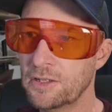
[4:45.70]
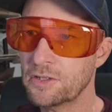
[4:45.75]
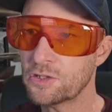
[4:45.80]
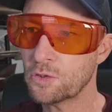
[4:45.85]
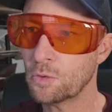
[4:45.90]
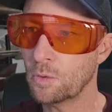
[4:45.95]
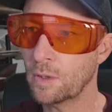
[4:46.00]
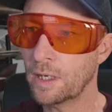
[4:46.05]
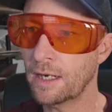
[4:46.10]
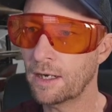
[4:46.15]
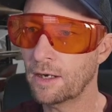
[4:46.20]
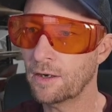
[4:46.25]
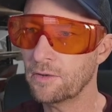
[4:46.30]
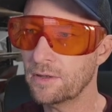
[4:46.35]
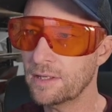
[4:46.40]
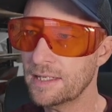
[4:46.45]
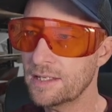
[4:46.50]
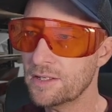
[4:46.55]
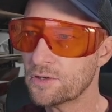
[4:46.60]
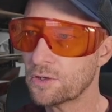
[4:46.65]
to where
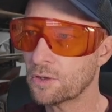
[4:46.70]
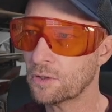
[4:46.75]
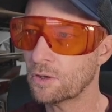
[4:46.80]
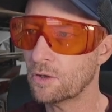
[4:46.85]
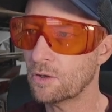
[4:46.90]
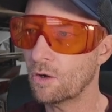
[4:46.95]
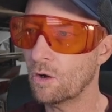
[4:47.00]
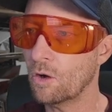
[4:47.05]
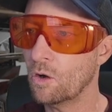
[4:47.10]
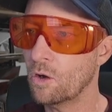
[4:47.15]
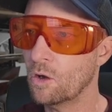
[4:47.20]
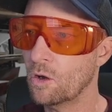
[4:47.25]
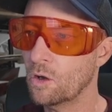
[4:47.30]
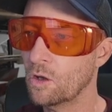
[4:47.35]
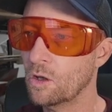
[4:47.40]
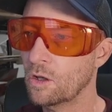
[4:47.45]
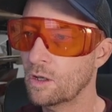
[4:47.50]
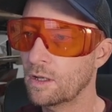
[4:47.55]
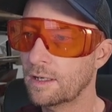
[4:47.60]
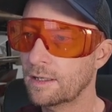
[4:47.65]
these are
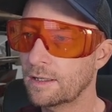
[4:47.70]
all